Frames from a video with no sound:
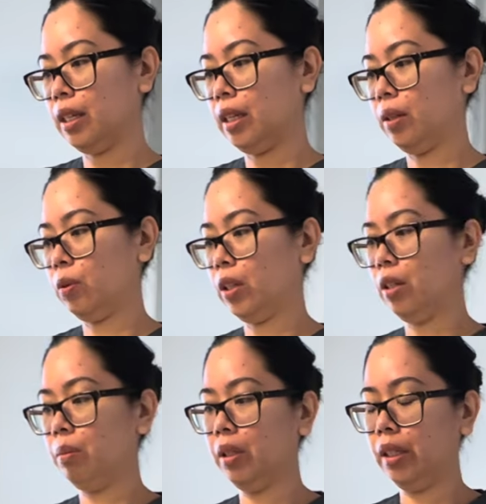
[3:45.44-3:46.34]
and then we're
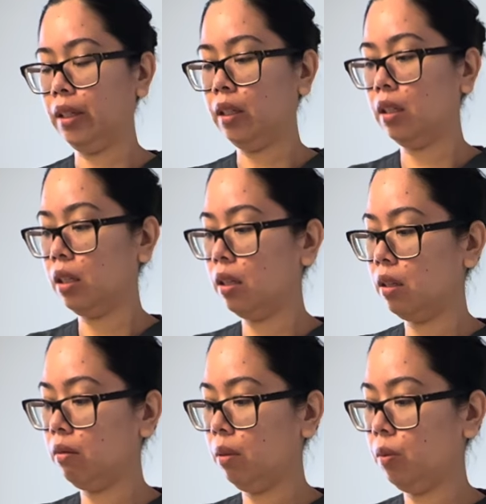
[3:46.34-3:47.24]
gonna be
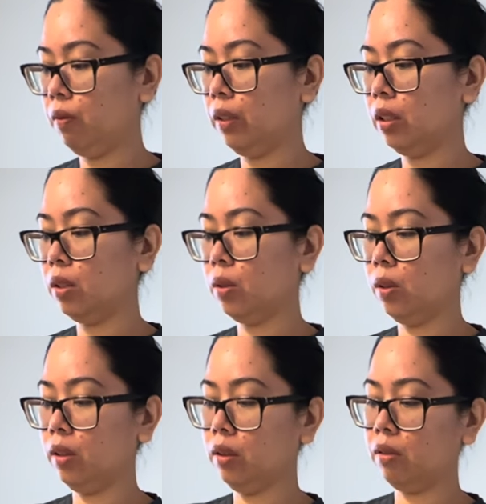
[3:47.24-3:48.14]
removing the
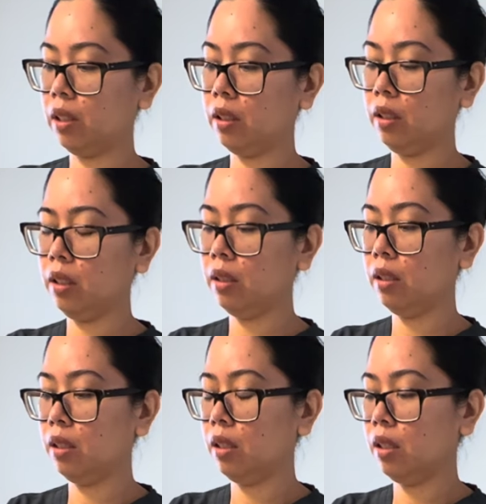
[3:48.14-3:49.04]
soil dressing.
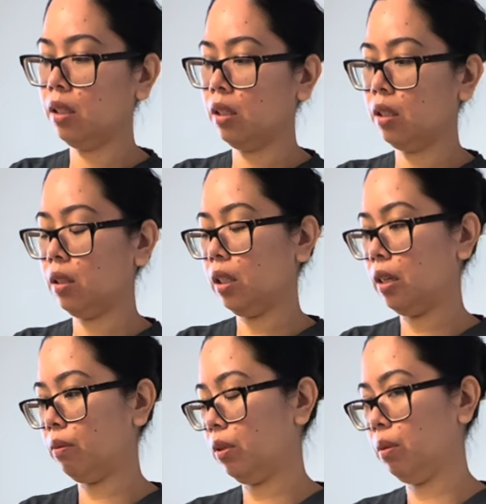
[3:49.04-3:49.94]
Okay,
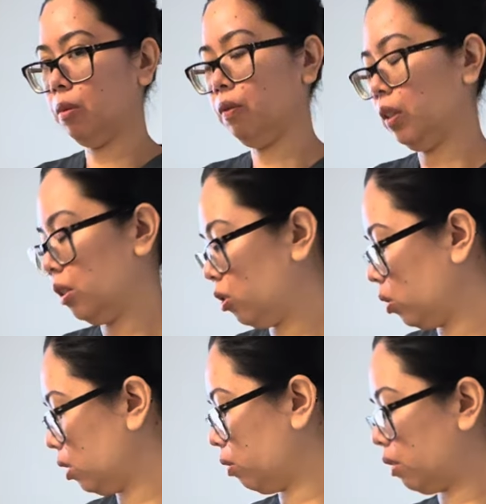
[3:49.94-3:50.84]
after removing the
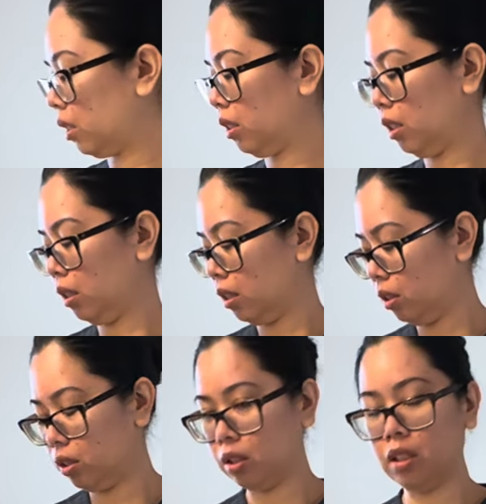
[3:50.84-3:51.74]
soil dressing, you
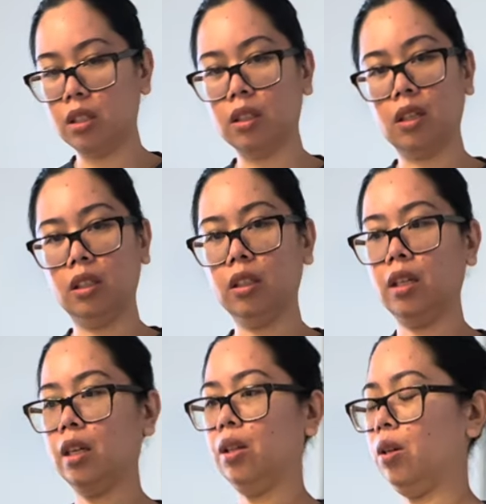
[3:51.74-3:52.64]
just discard that
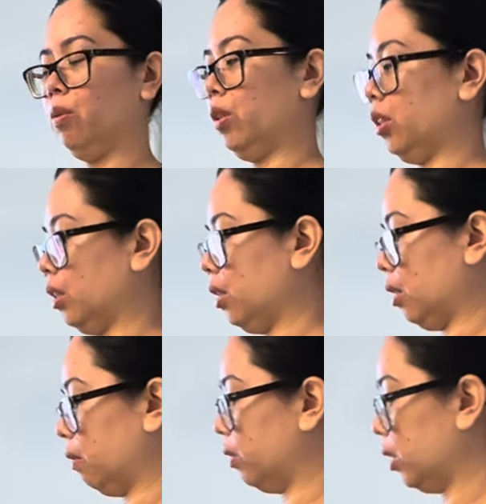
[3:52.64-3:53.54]
along with your
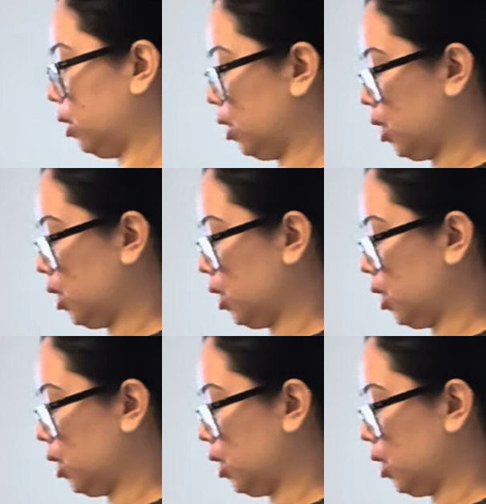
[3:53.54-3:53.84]
gloves,